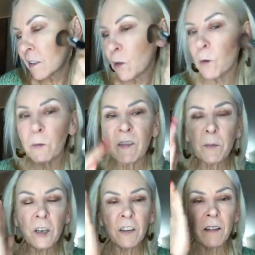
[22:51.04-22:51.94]
So when
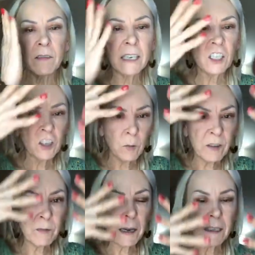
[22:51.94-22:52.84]
we've put our foundation on,
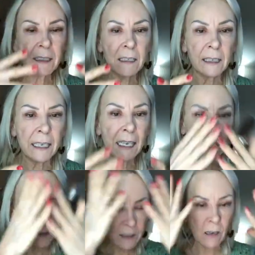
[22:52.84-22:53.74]
we've basically
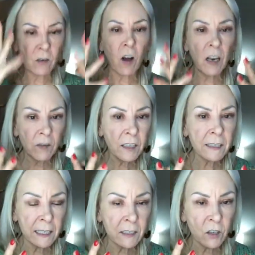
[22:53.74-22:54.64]
evened out all of our
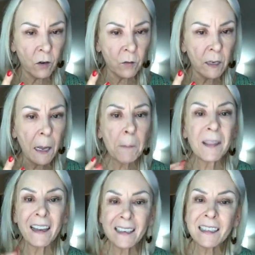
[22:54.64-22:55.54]
skin tone,
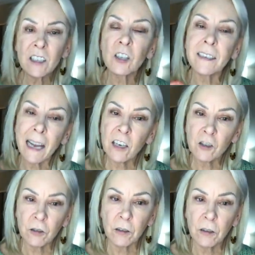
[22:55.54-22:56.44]
but that doesn't look
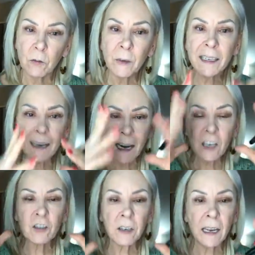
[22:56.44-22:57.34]
natural. We
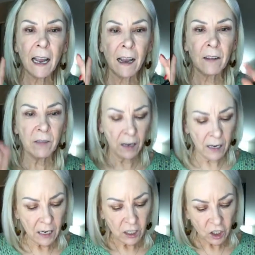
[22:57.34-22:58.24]
naturally have,
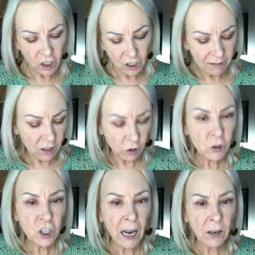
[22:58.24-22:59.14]
you
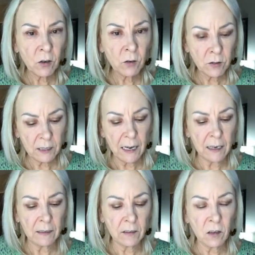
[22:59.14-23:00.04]
know, shadows
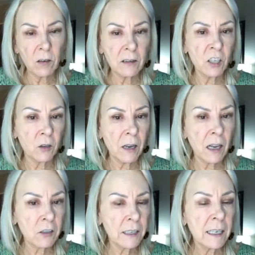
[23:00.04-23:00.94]
and, you know,
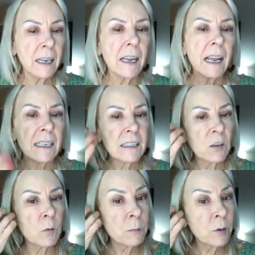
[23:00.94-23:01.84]
coloring, and
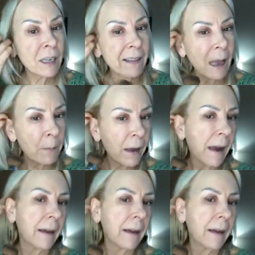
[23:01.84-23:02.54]
so we're putting that